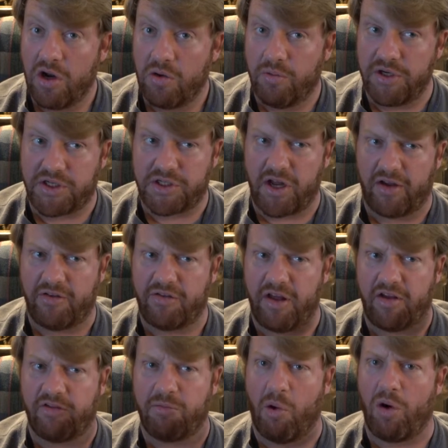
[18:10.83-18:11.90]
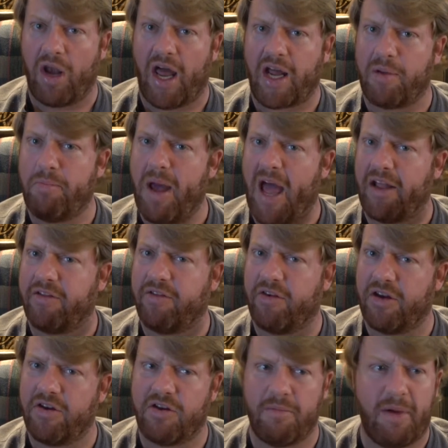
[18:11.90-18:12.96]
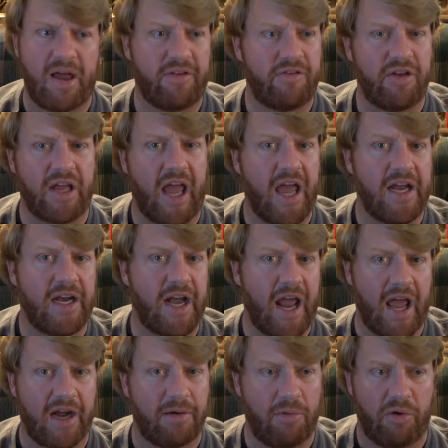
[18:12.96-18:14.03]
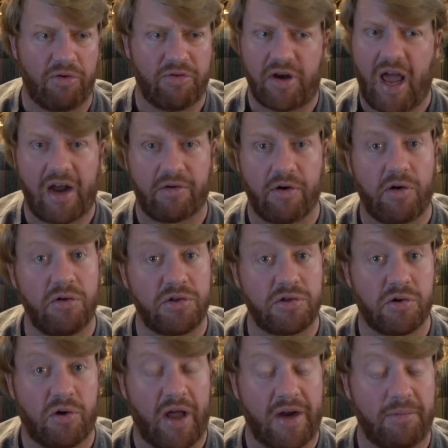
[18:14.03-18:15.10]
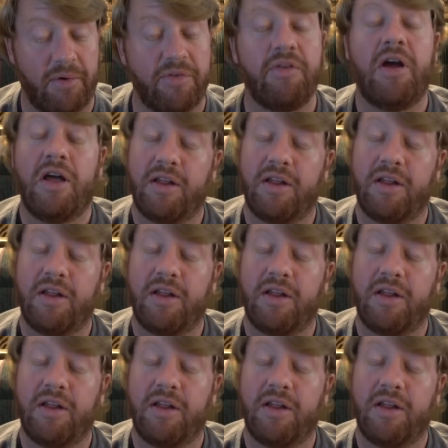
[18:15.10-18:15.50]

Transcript: which does things more like pets and domesticated animals and agricultural animals.